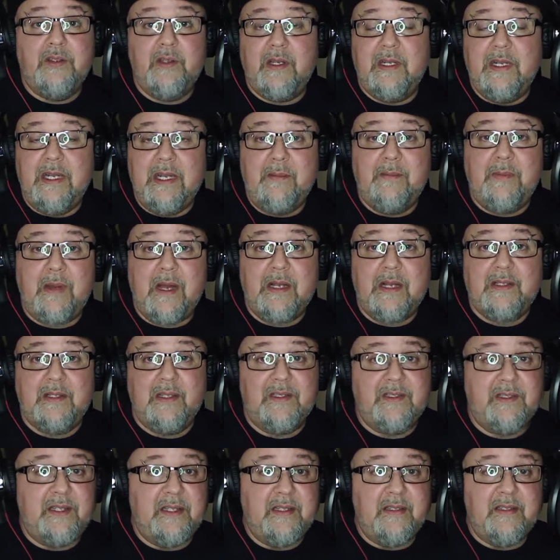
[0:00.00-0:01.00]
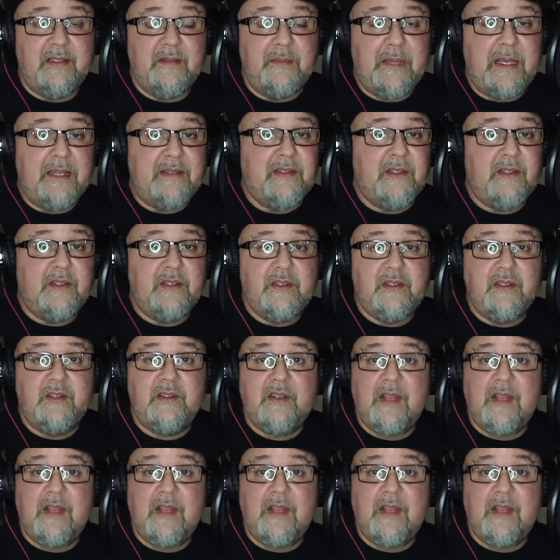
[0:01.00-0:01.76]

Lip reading: You can inbox us, send us a message,